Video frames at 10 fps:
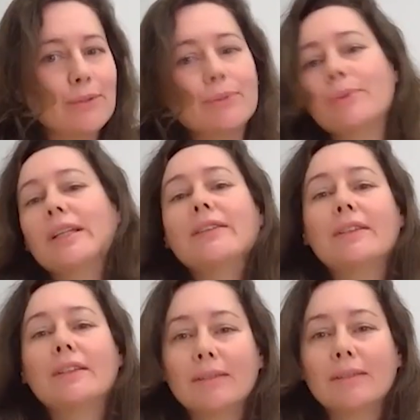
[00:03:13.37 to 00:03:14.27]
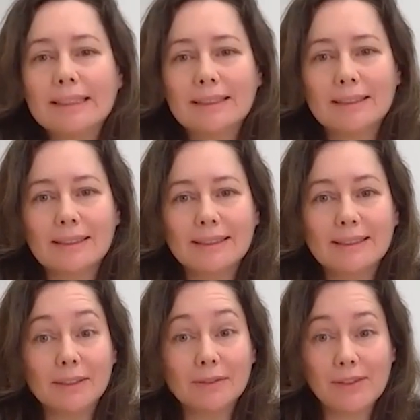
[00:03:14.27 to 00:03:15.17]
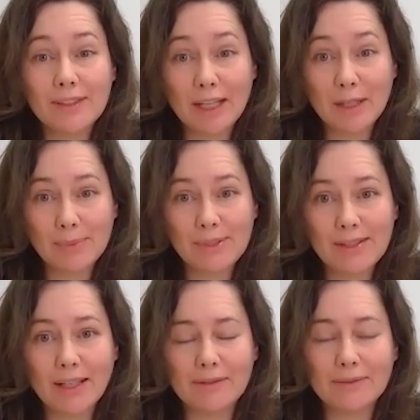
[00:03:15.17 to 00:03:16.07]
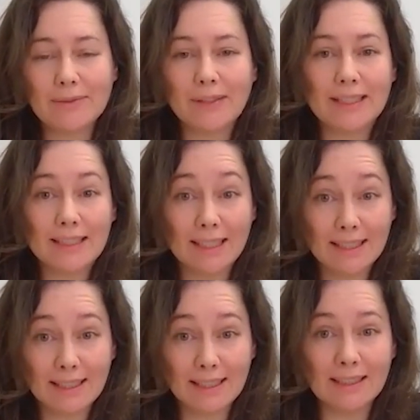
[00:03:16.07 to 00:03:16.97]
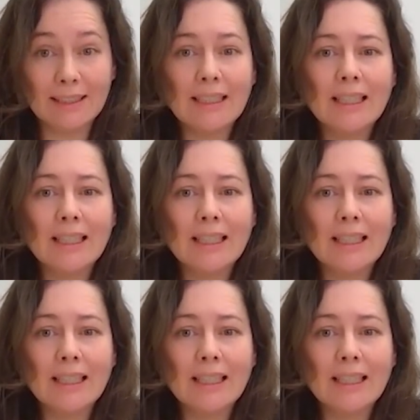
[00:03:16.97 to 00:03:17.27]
to integrate these different types of data.